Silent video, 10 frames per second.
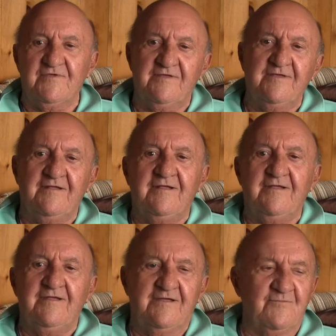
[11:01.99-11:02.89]
the
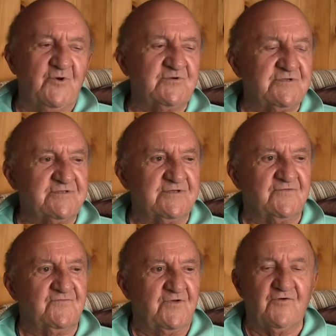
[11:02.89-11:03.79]
emotions
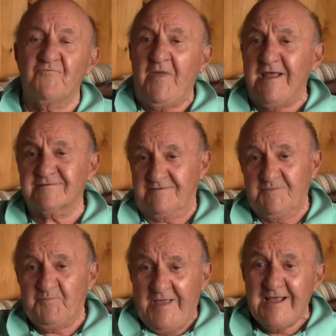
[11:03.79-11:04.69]
of, of pass,
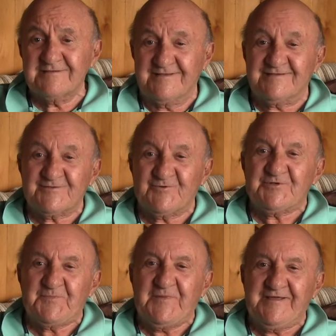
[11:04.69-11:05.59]
passing, so
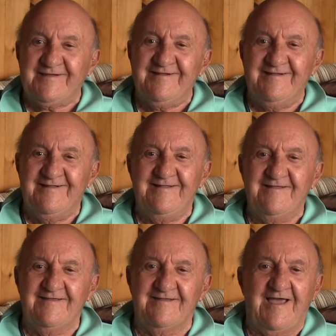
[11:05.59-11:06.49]
to speak.
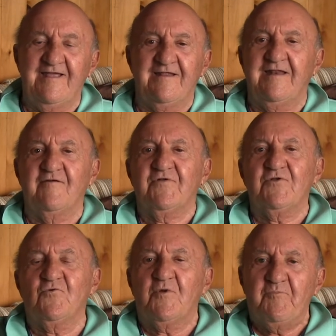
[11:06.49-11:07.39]
And I never
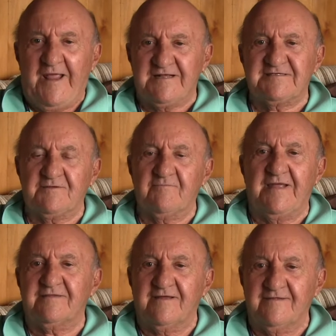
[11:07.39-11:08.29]
knew what passing
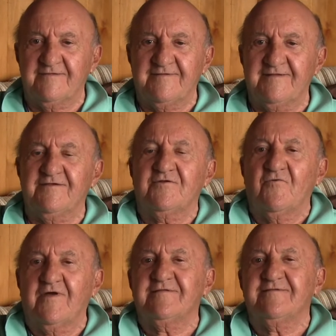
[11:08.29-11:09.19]
meant other than you
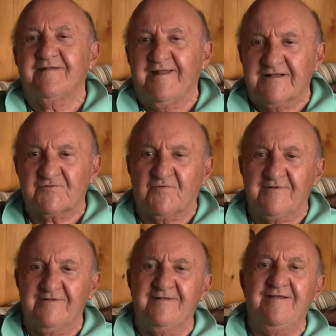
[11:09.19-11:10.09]
go on to the next
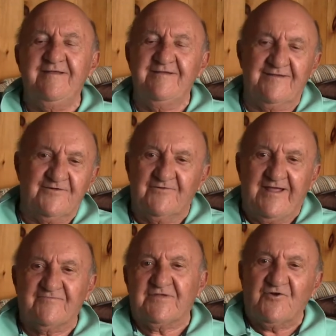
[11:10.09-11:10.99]
one and you don't
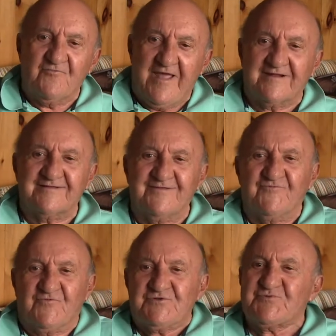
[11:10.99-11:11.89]
have to go back to the
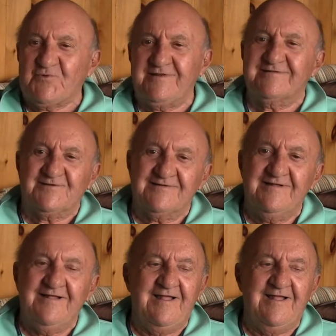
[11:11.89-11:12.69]
first one. So